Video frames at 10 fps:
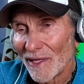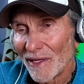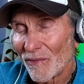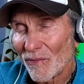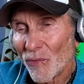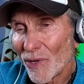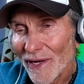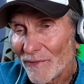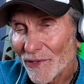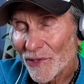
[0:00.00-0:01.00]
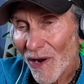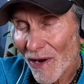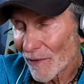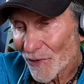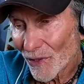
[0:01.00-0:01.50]
whatever you
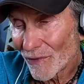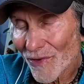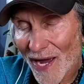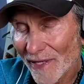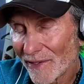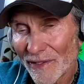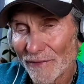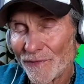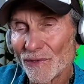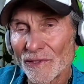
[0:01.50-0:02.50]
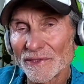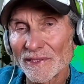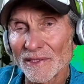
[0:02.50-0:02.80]
are. If you're a writer, if you're a